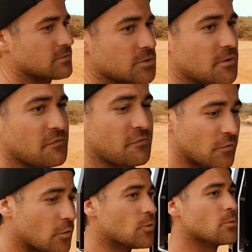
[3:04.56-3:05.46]
I'll do a
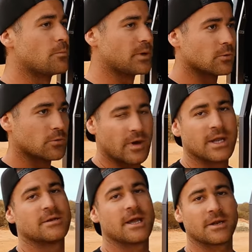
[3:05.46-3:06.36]
full build
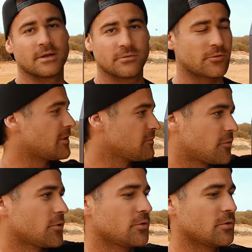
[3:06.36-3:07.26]
rundown and run
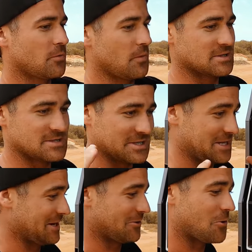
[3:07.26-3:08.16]
through once I
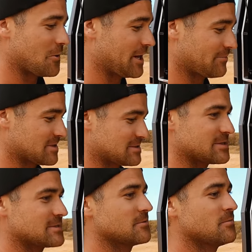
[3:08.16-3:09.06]
get it all out of my
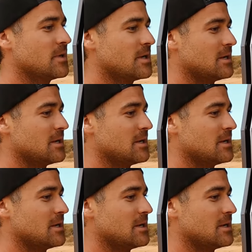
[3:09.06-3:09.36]
system.